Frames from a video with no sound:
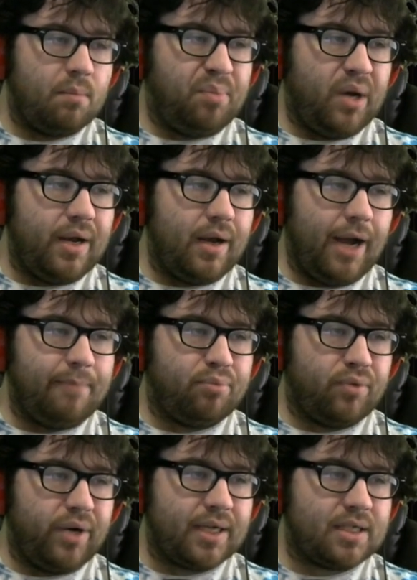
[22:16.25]
But I
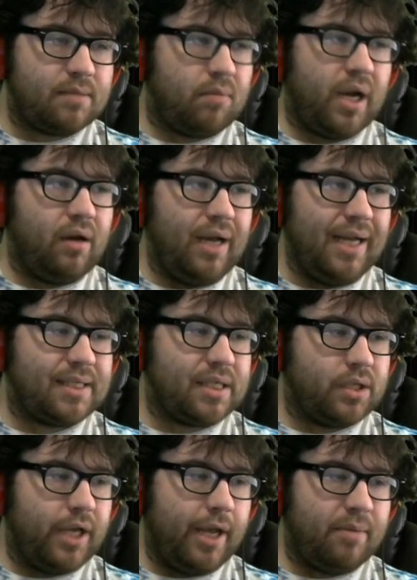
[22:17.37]
bricked my last
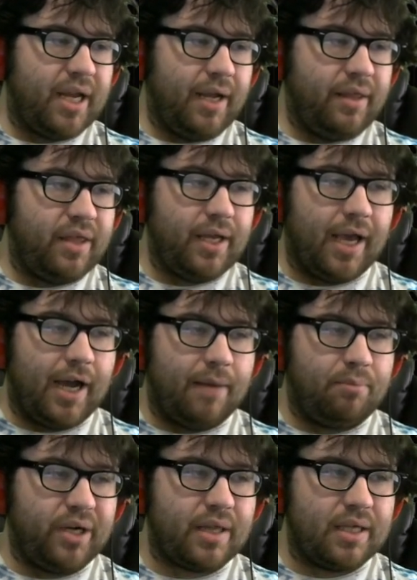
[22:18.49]
Calamity, I think. Yeah, I
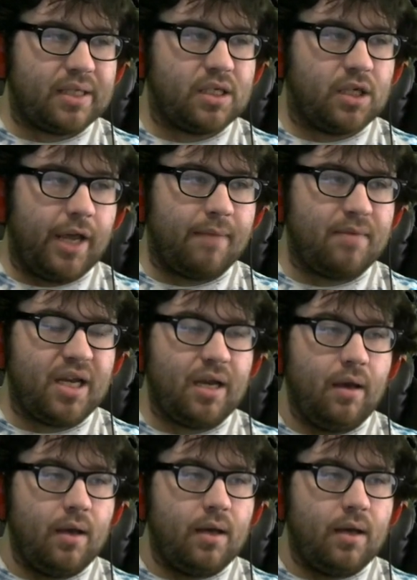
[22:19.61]
bricked this Calamity.